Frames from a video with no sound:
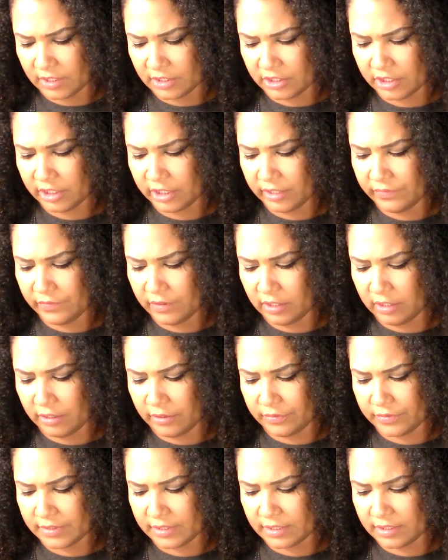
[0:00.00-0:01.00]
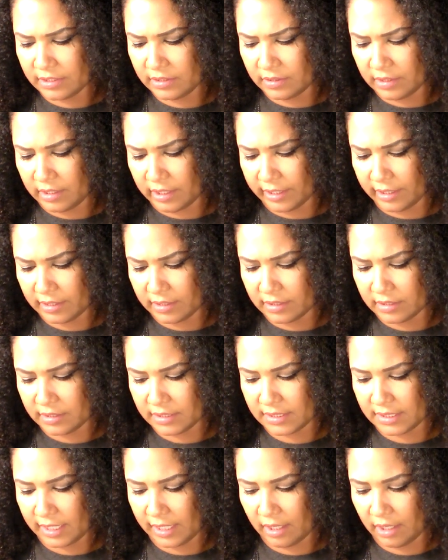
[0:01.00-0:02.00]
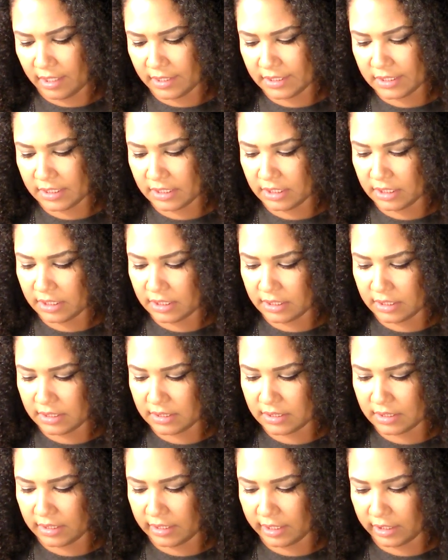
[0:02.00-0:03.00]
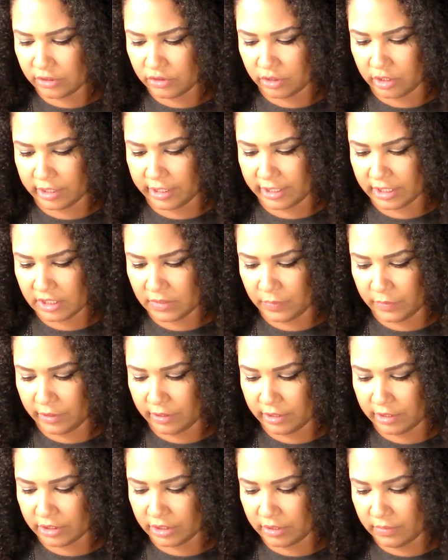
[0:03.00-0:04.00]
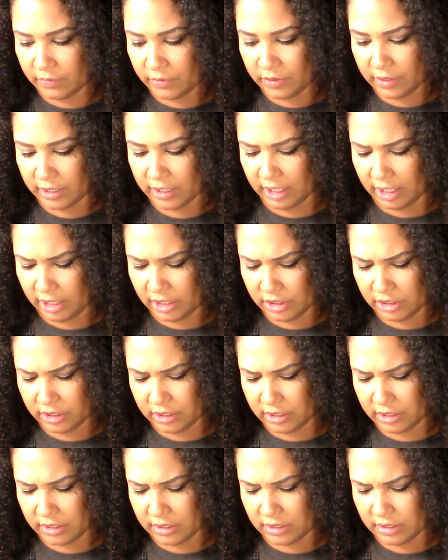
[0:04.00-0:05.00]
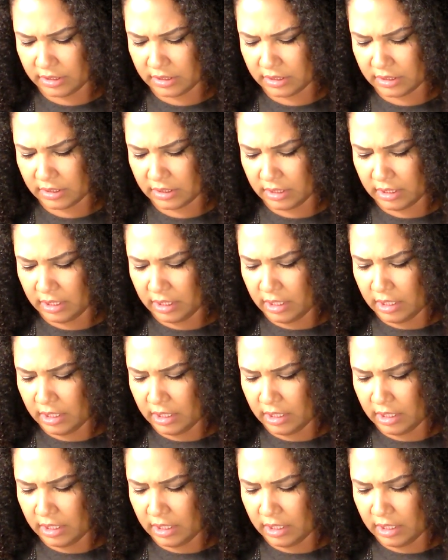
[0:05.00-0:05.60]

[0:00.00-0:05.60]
she even goes into like seances, electronic spirit communications.